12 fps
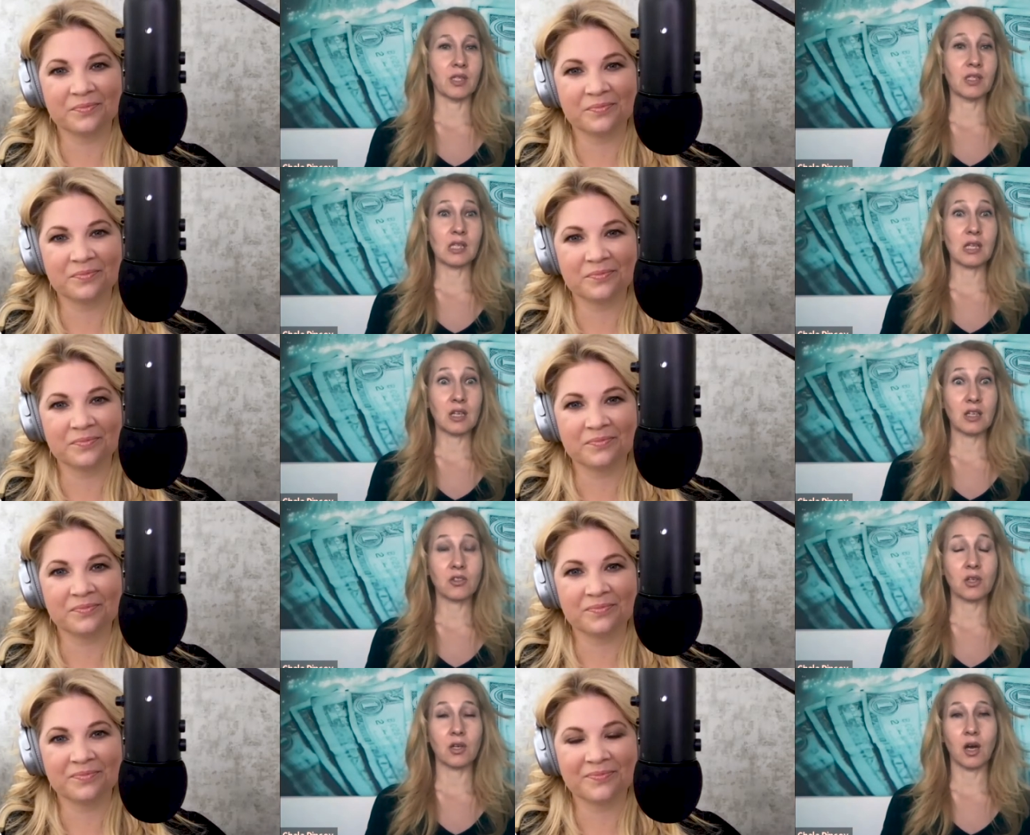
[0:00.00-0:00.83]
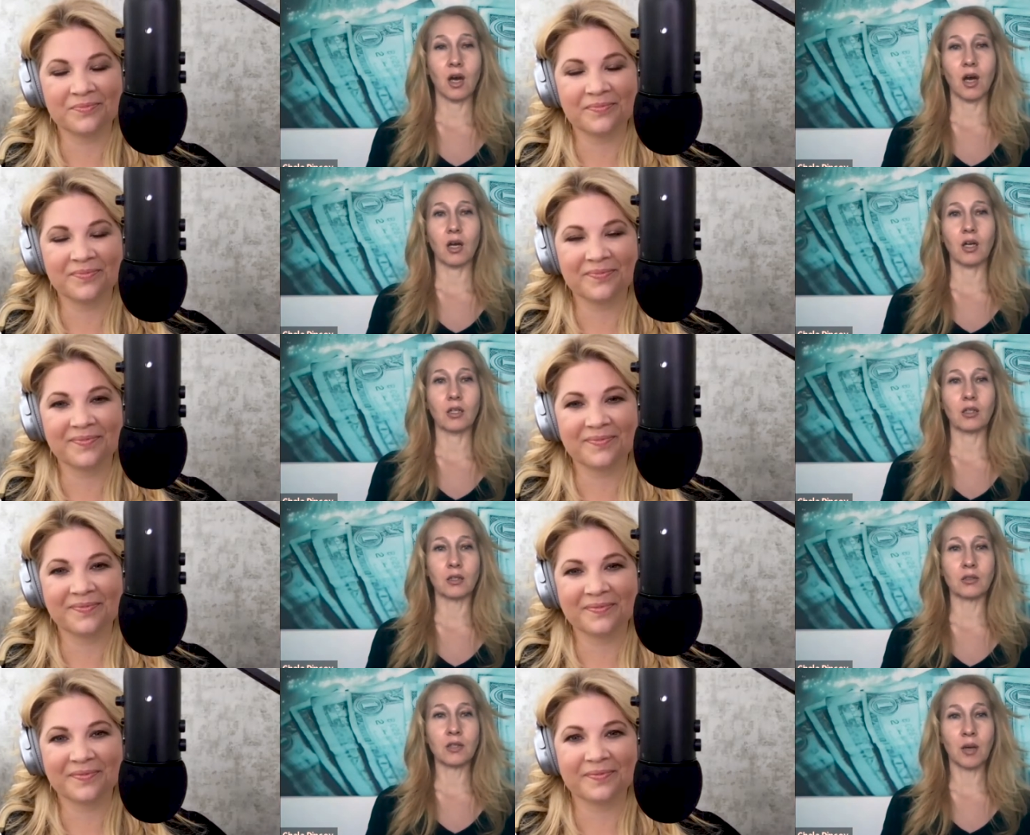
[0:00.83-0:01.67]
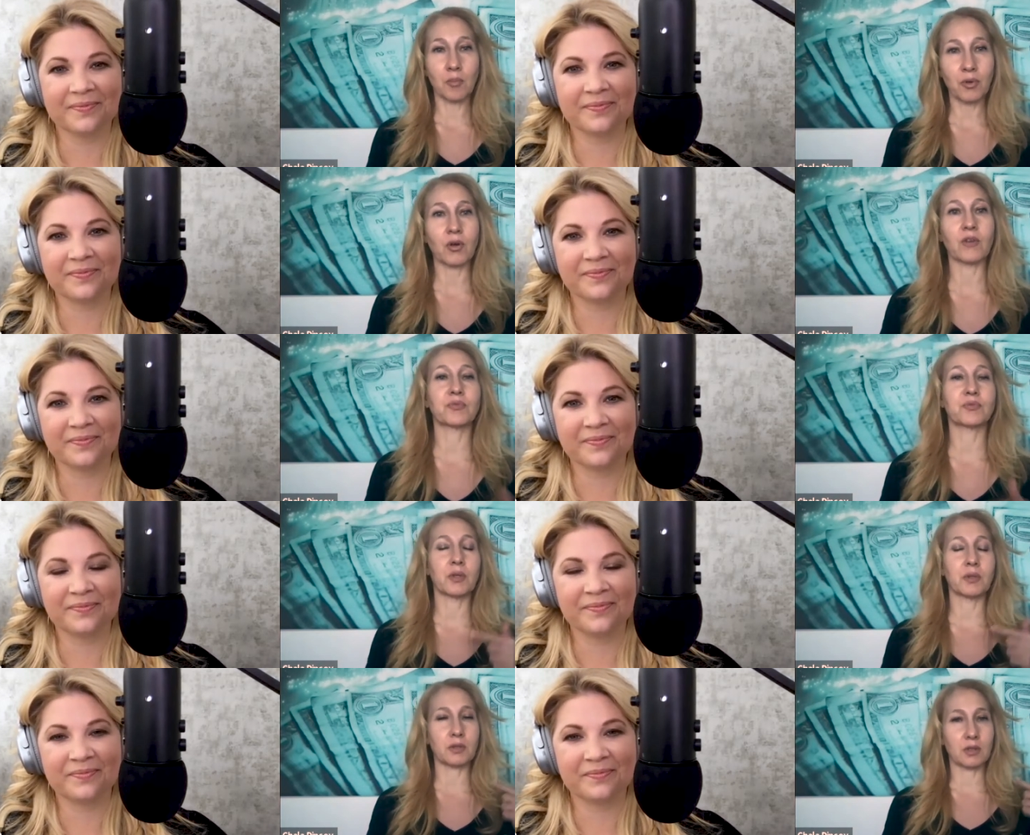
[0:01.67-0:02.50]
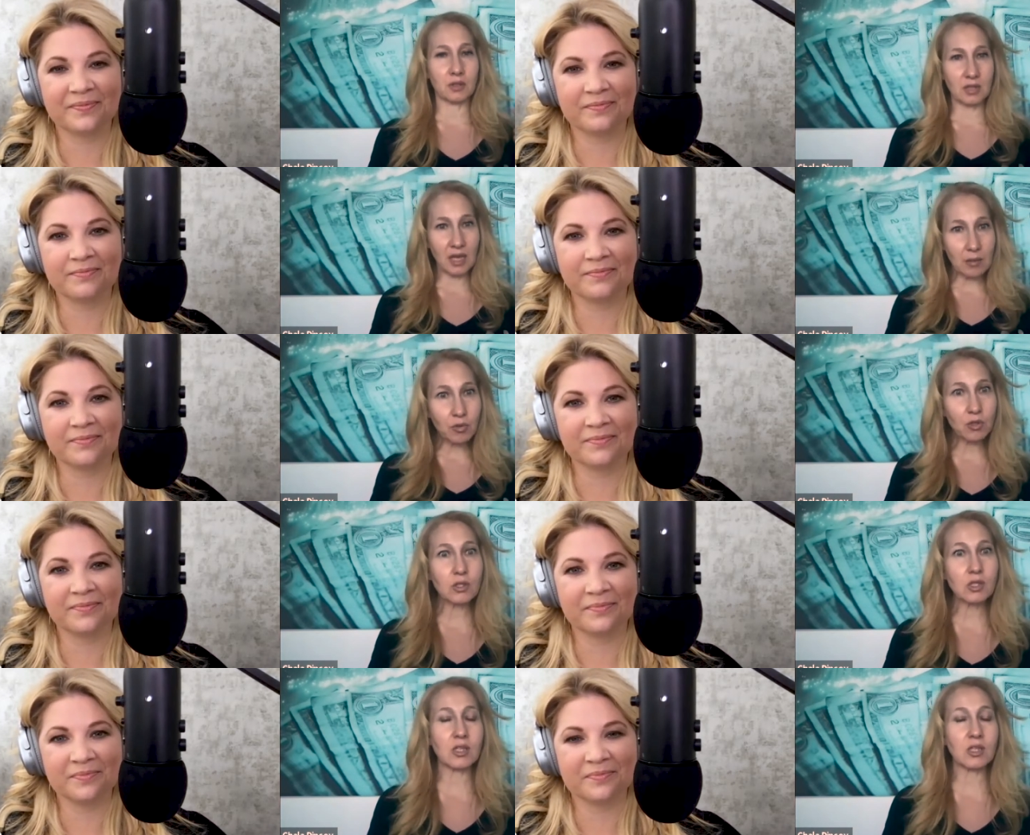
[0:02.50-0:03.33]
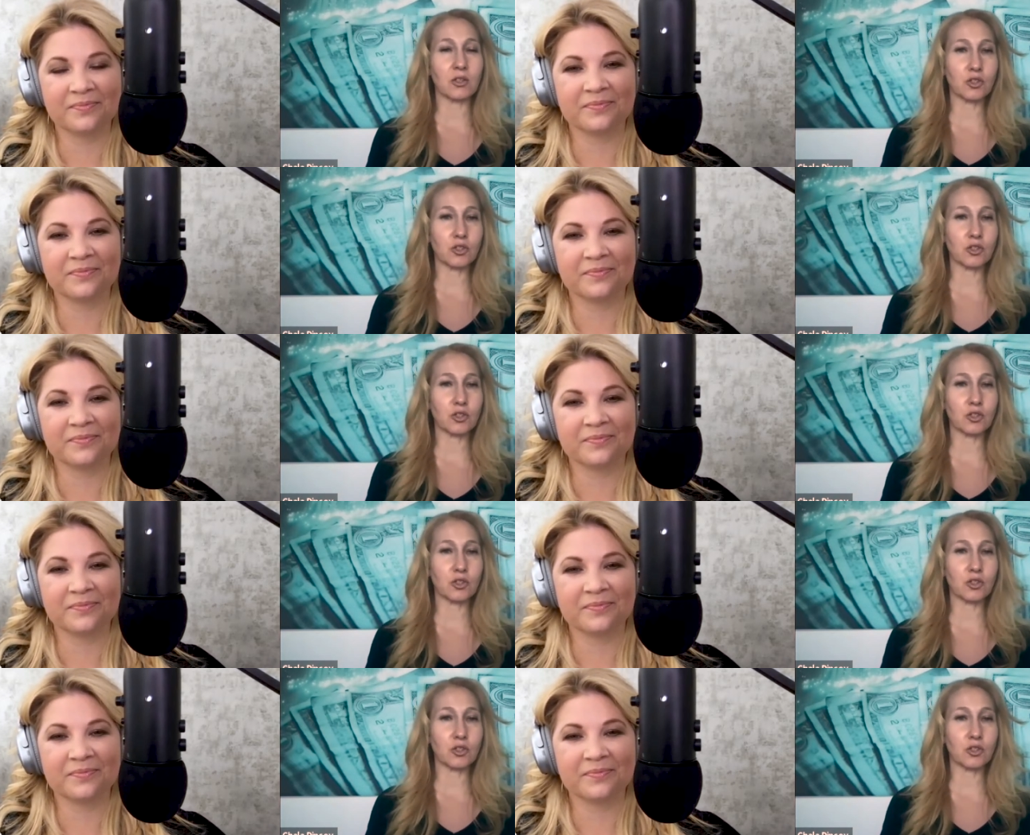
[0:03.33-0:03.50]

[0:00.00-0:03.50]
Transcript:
Speaker 1: Is it uh, number of tables that are